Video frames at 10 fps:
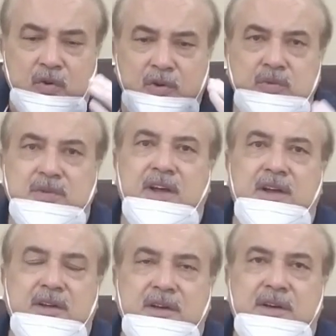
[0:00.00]
go to
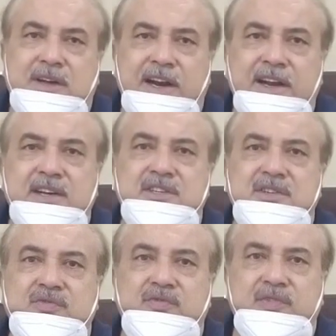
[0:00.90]
the
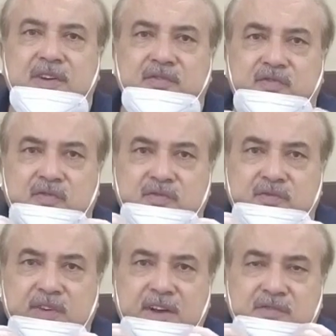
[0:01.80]
clinics
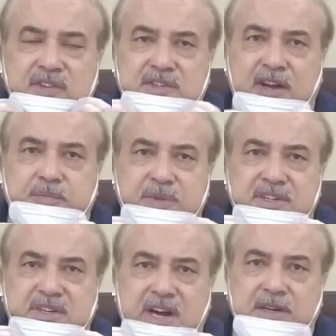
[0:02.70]
which are
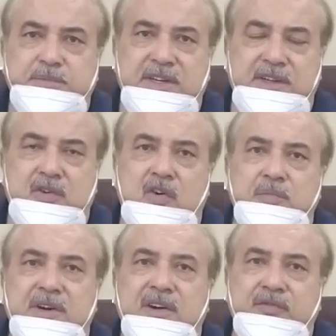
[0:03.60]
prescribed by the
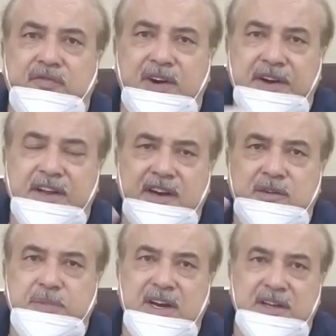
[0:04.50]
government, and funding
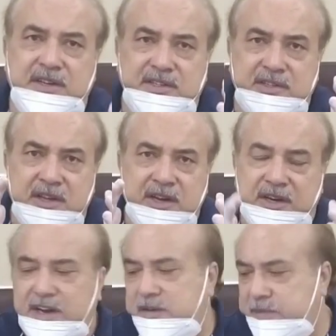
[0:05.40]
and billing is
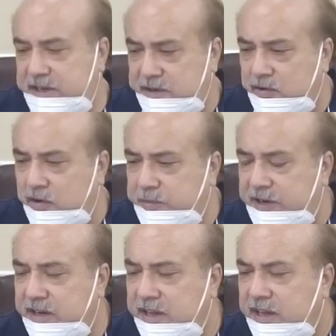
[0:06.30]
done by the
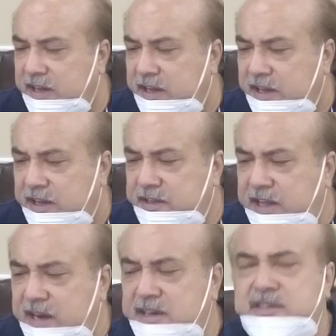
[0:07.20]
government.
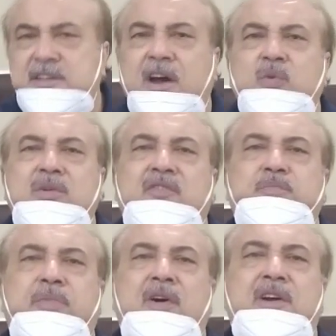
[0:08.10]
Then is the
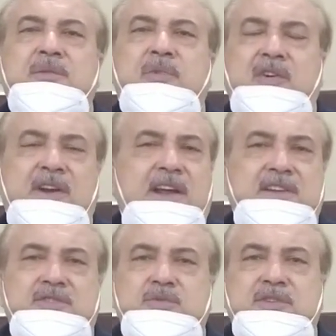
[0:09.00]
out-of-pocket model,
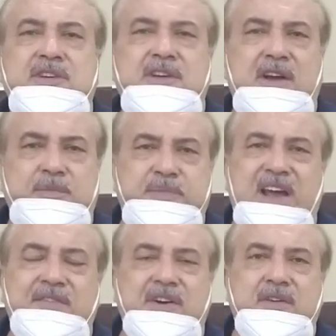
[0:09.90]
as you see, are
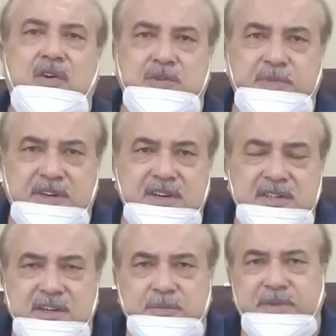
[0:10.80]
private
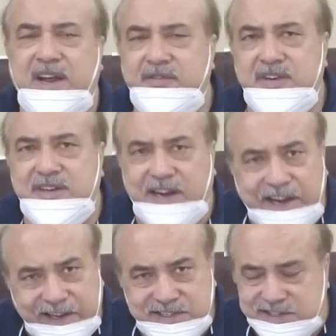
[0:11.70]
hospitals and private
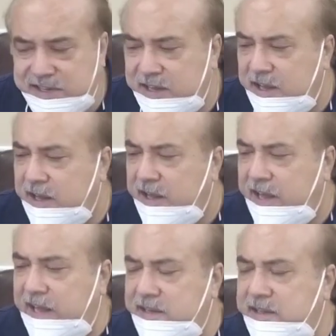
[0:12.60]
clinics,
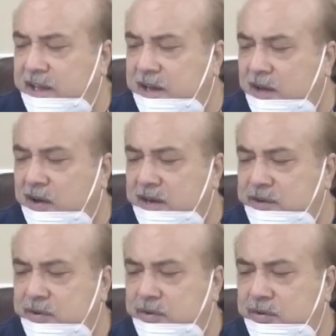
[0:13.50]
and they are,